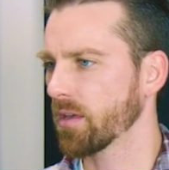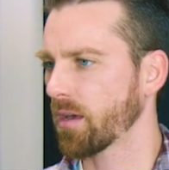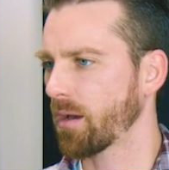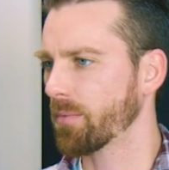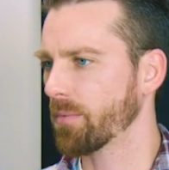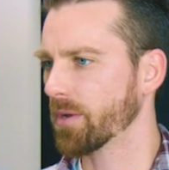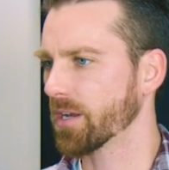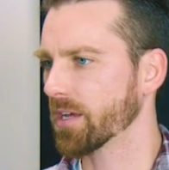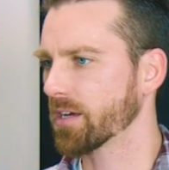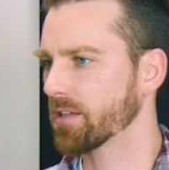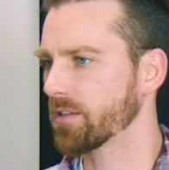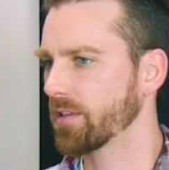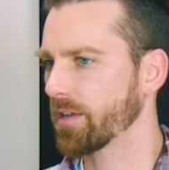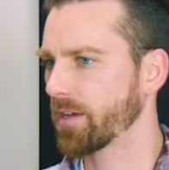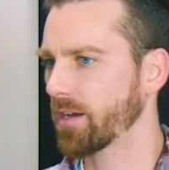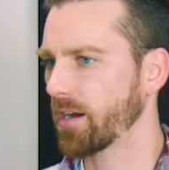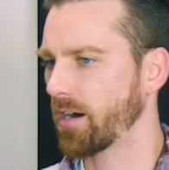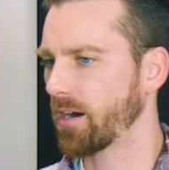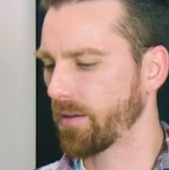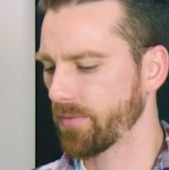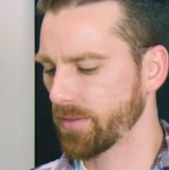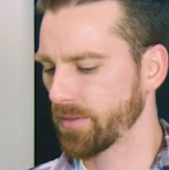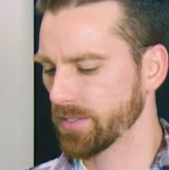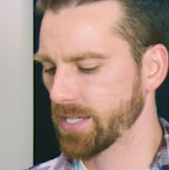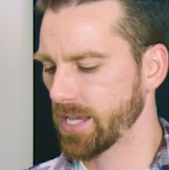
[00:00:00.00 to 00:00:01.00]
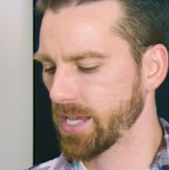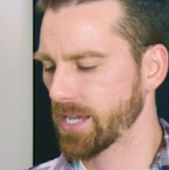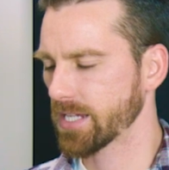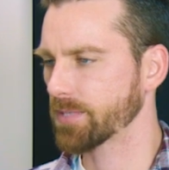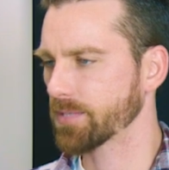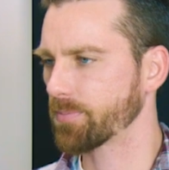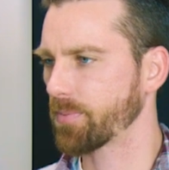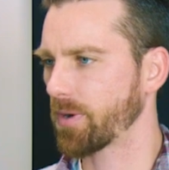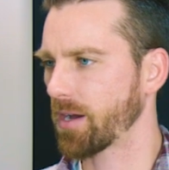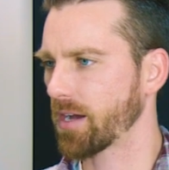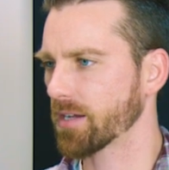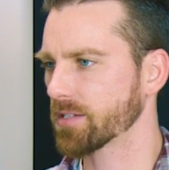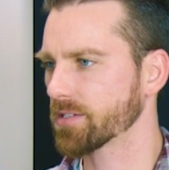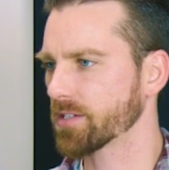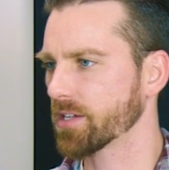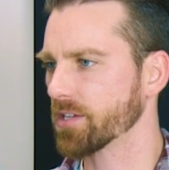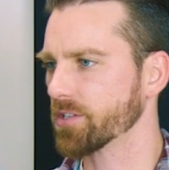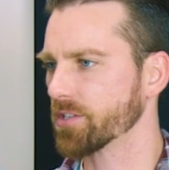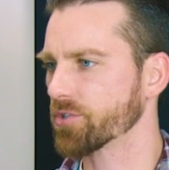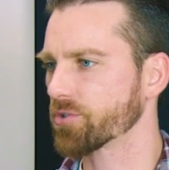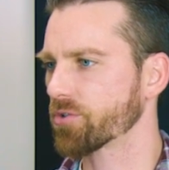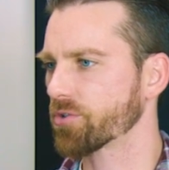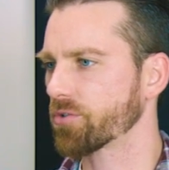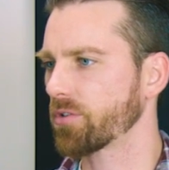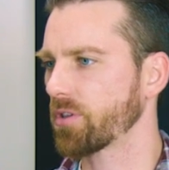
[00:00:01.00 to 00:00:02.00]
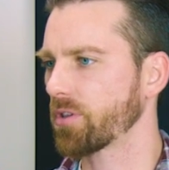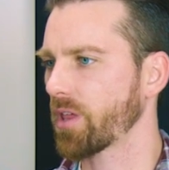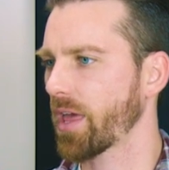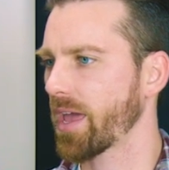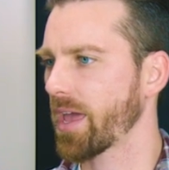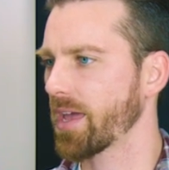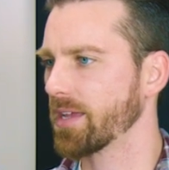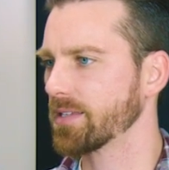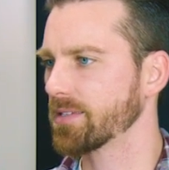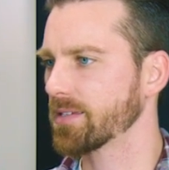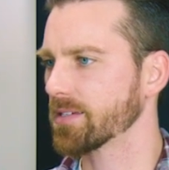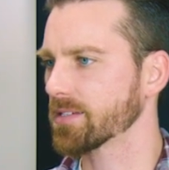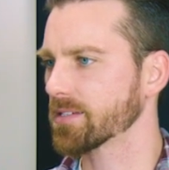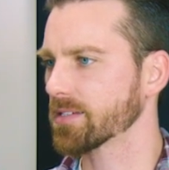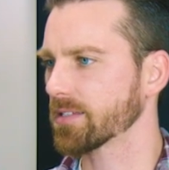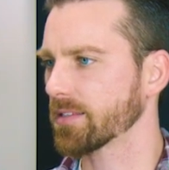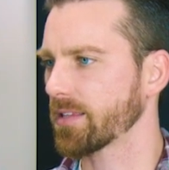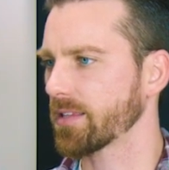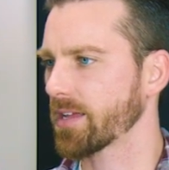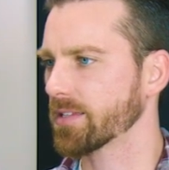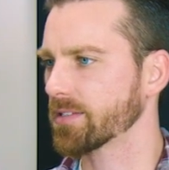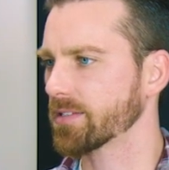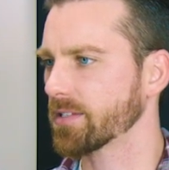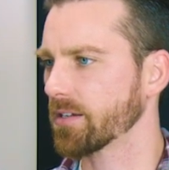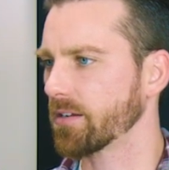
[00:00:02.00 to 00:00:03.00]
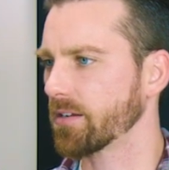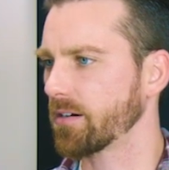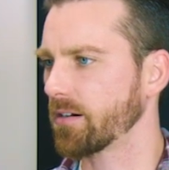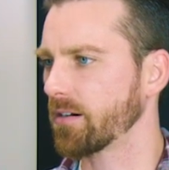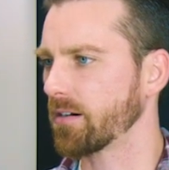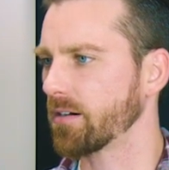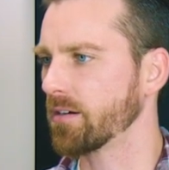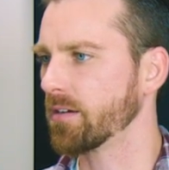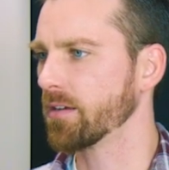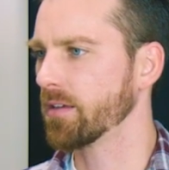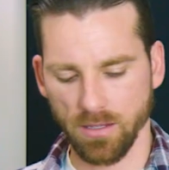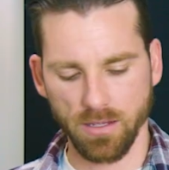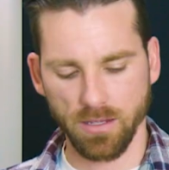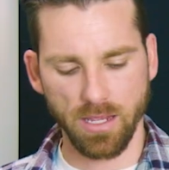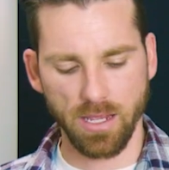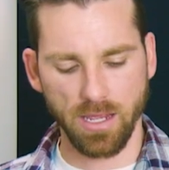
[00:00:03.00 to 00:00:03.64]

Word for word: I'm gonna click on the text box, control A to select it all.